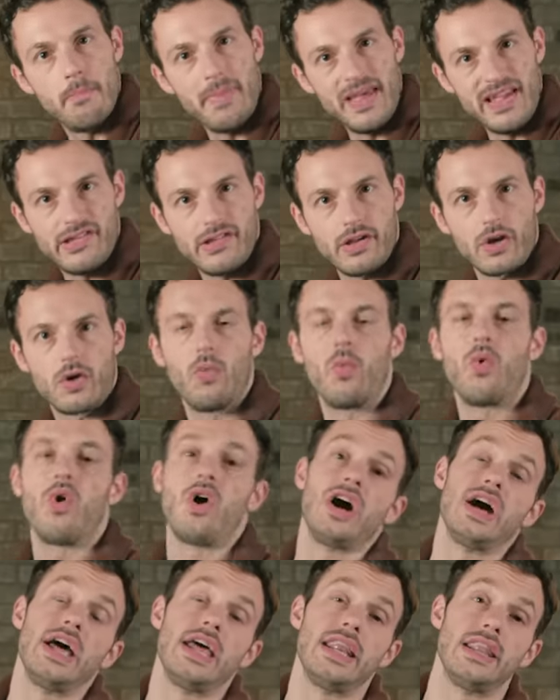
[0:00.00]
basic
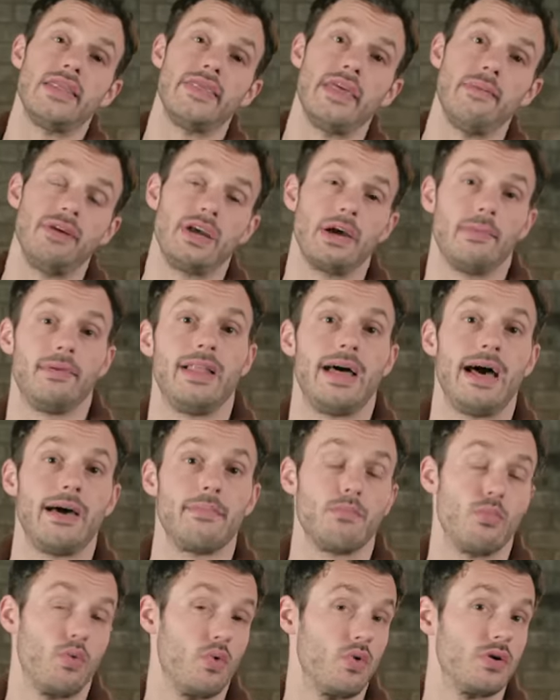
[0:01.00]
one, they become a
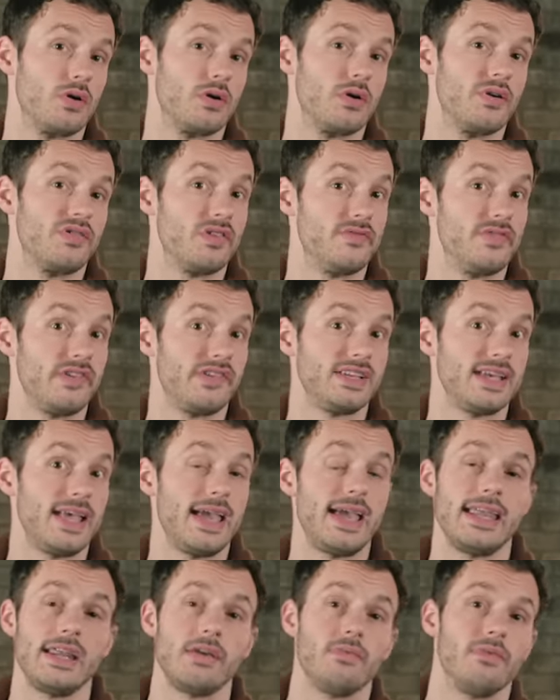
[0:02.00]
lot more
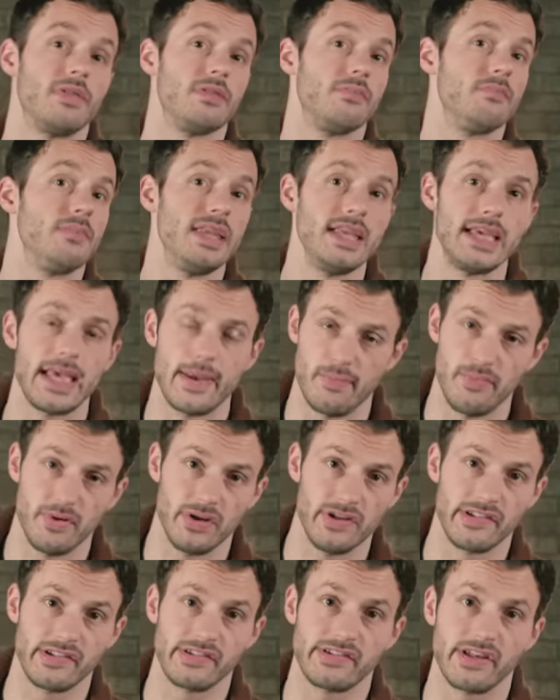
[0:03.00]
sophisticated with MIDI
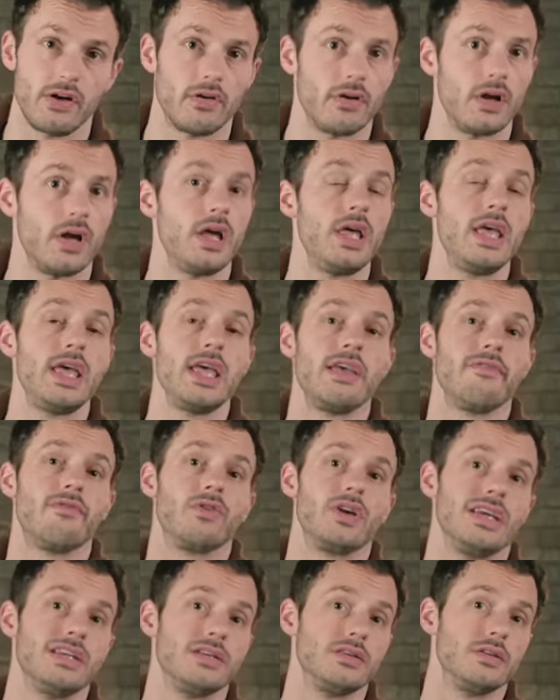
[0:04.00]
capabilities, etc. If
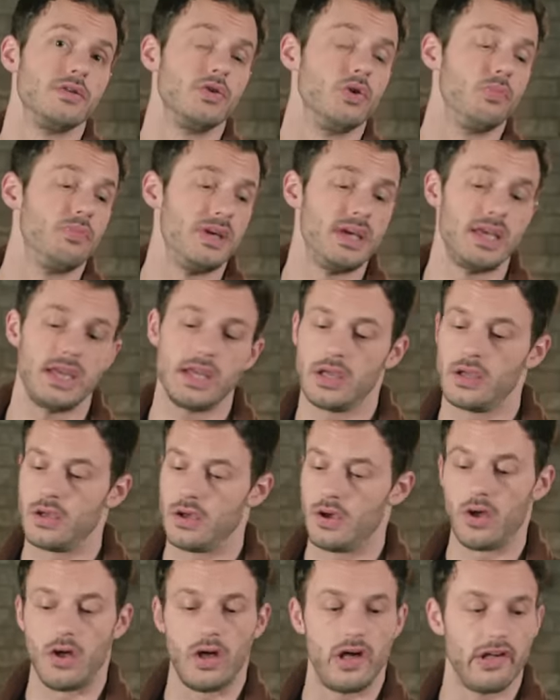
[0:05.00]
you're into
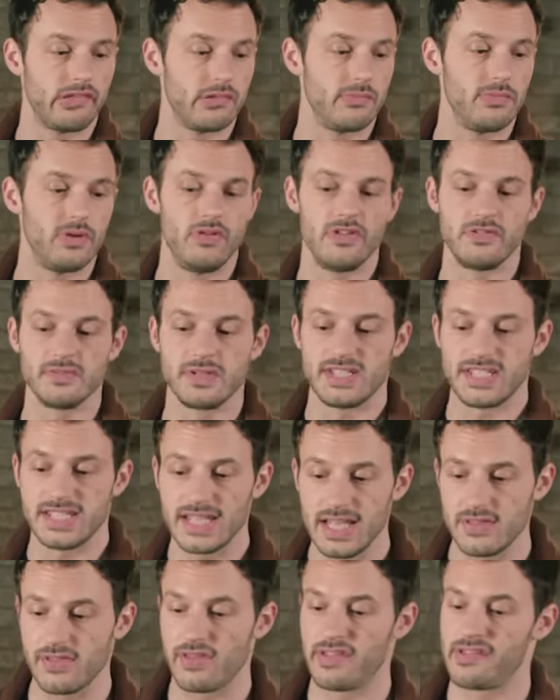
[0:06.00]
looping, awesome to use with
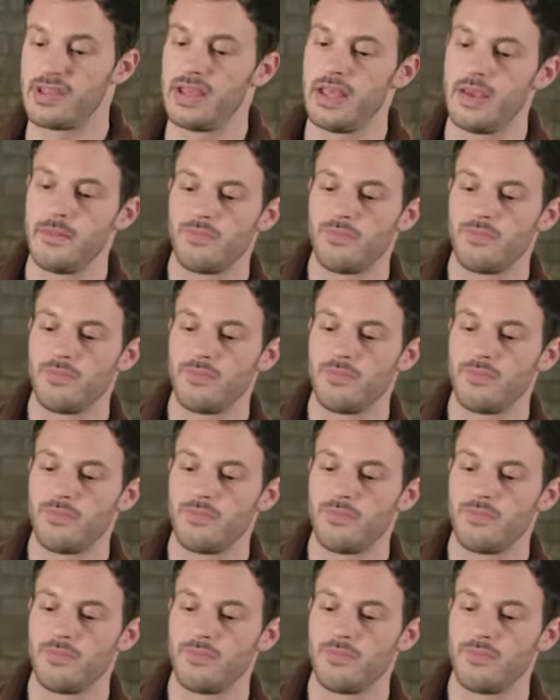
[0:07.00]
synths.